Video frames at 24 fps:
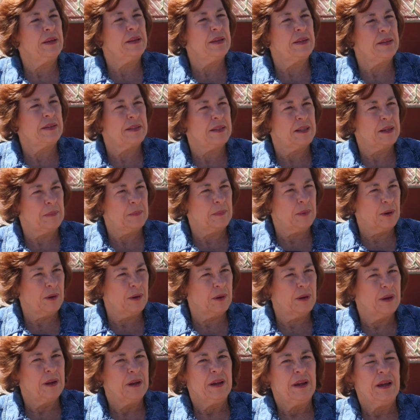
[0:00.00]
in
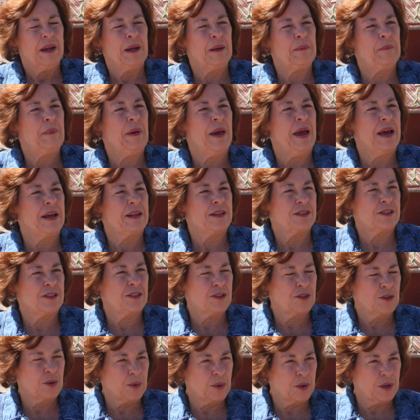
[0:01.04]
December and passed the
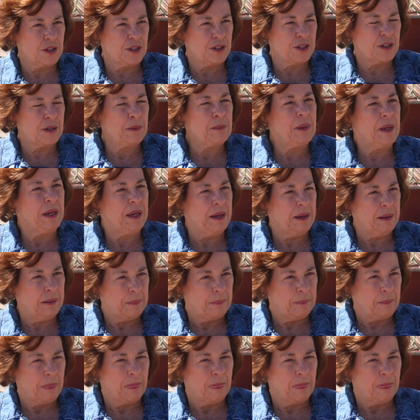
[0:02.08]
torch to me.